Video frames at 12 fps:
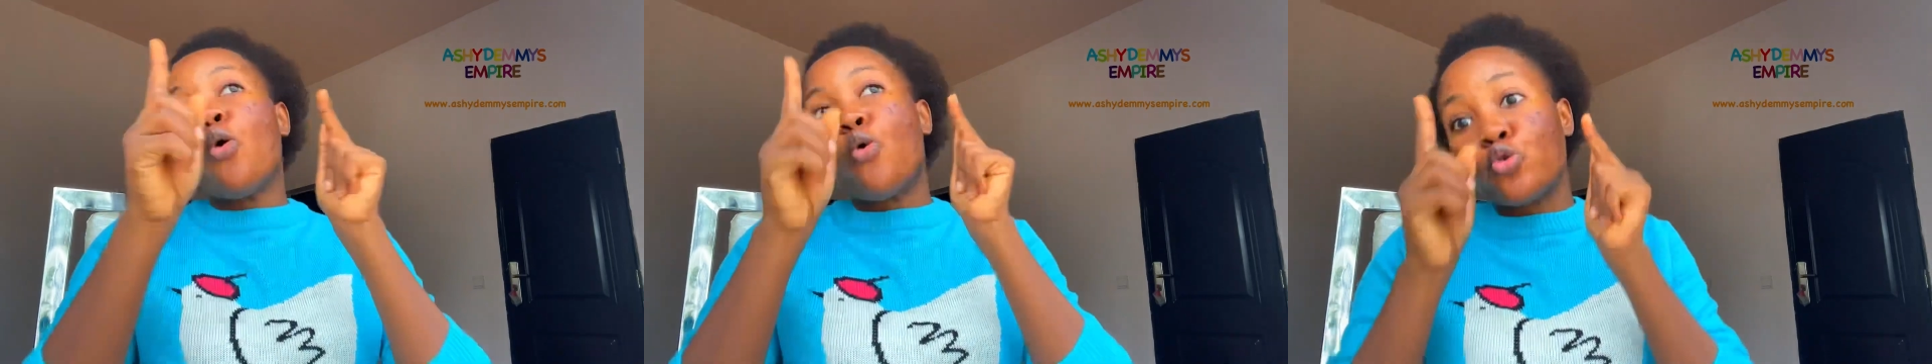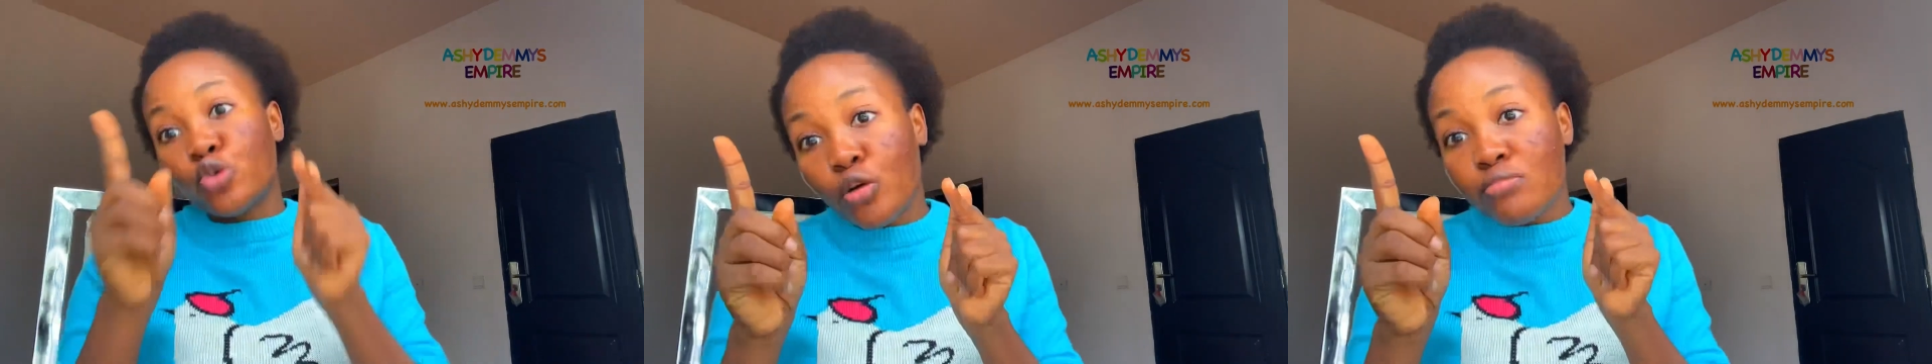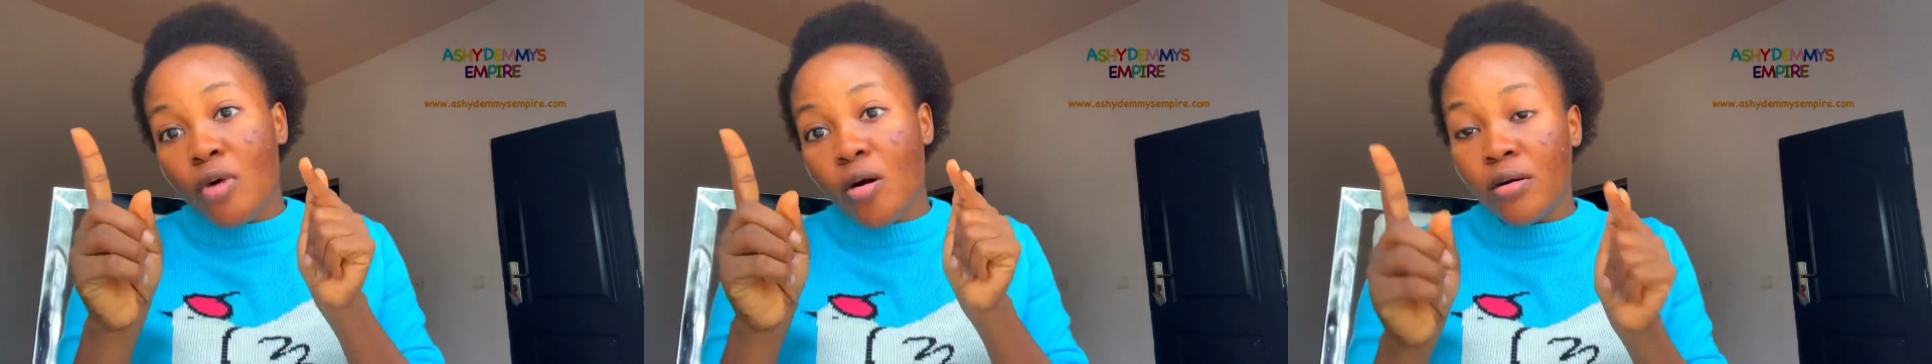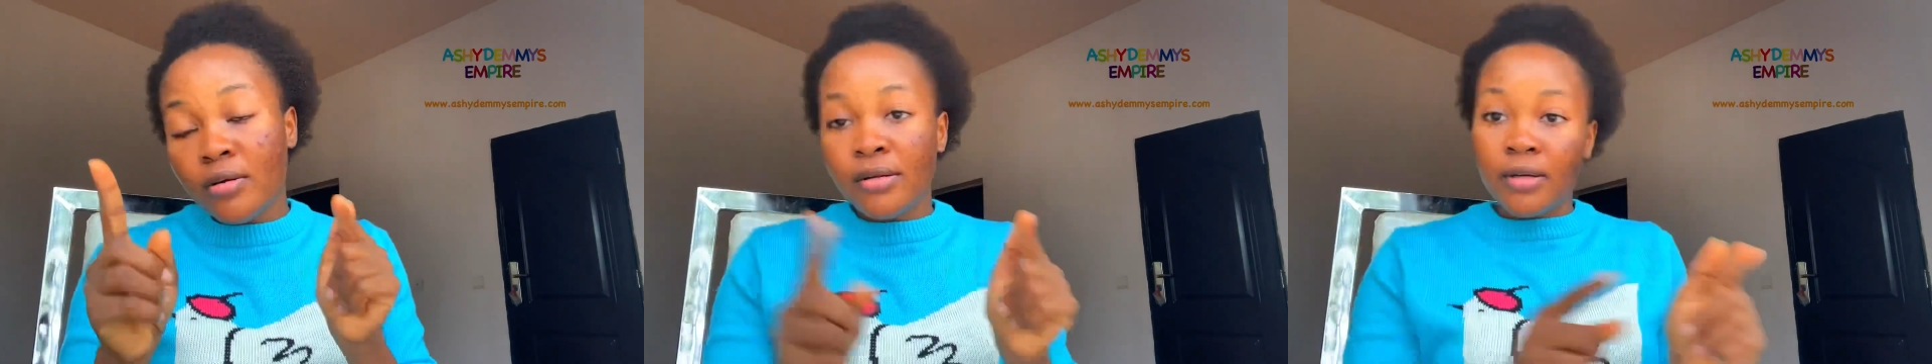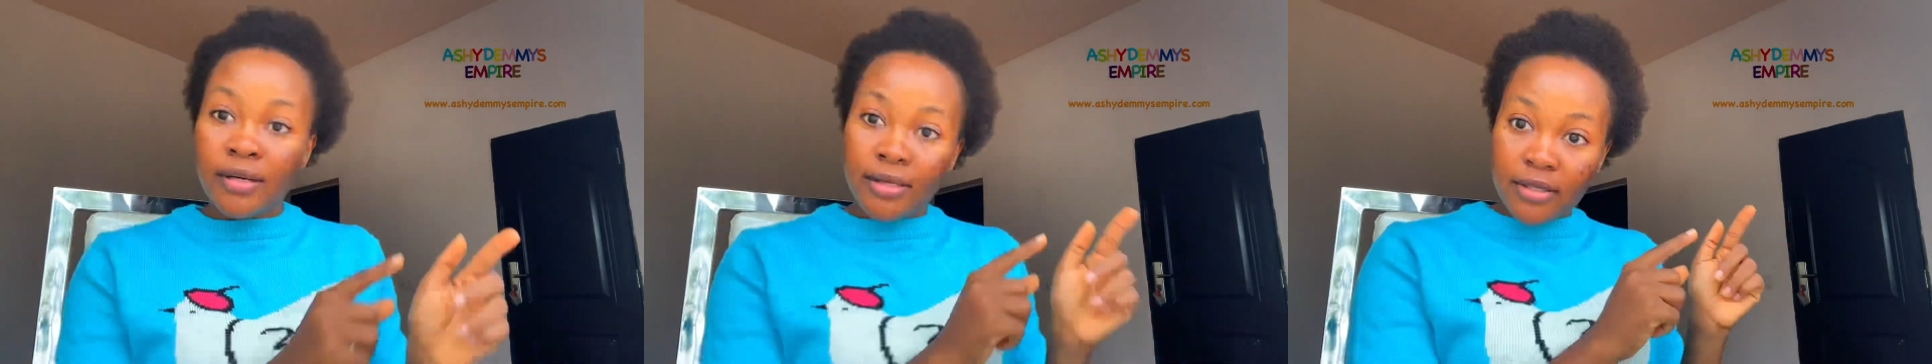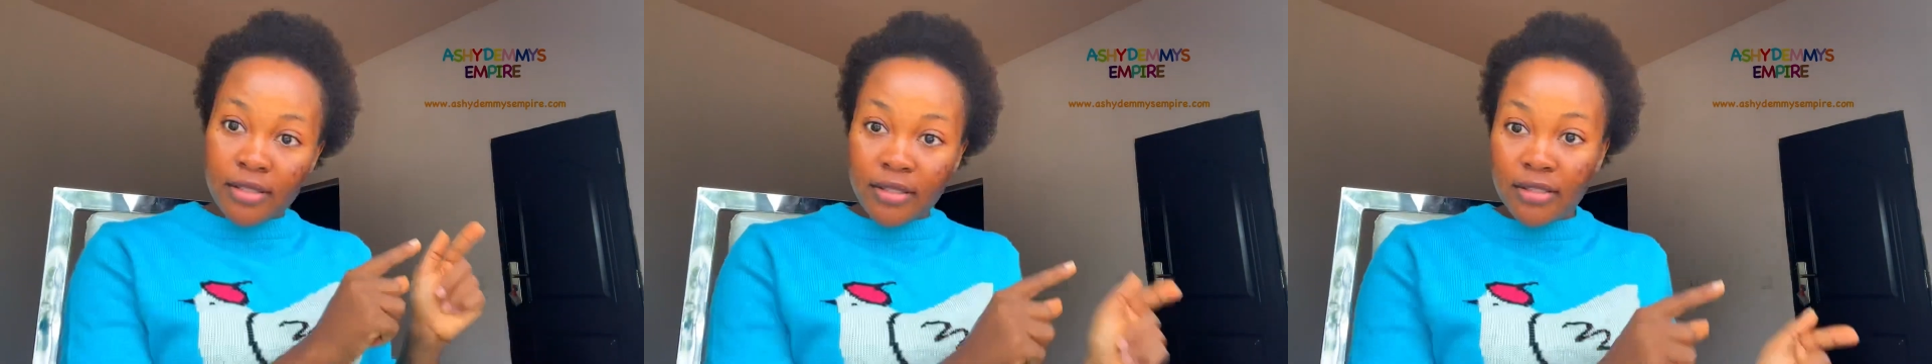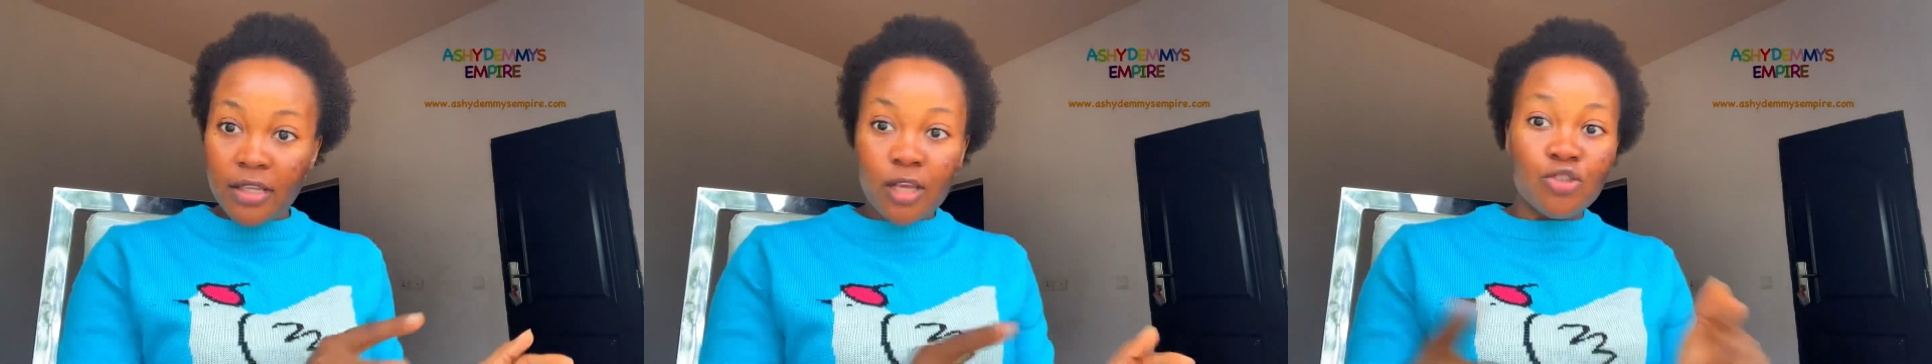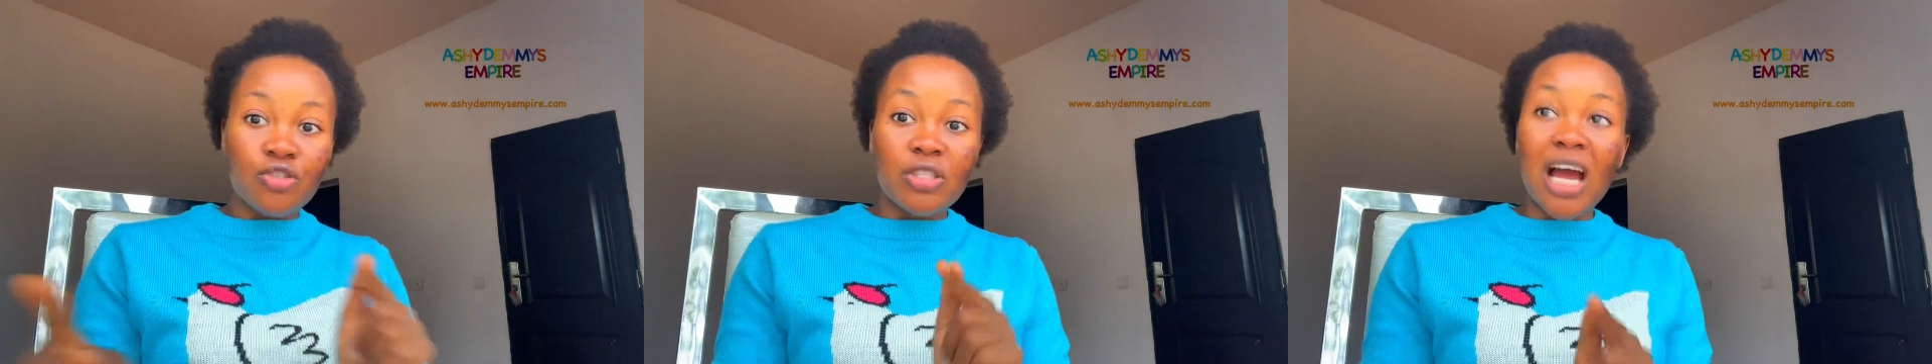Oshogbo. Take
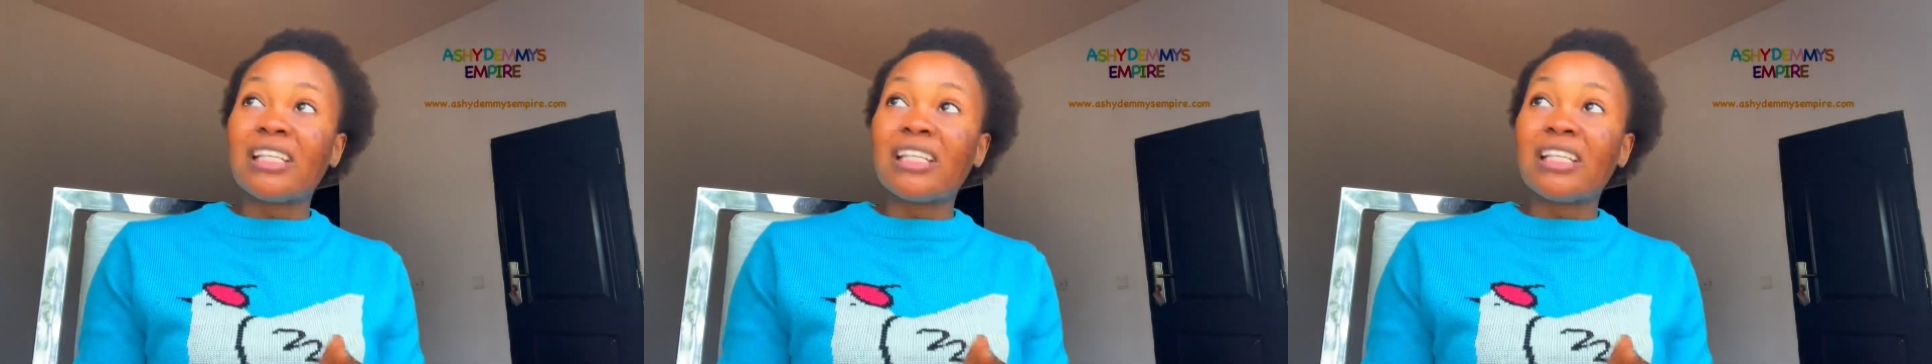it to there,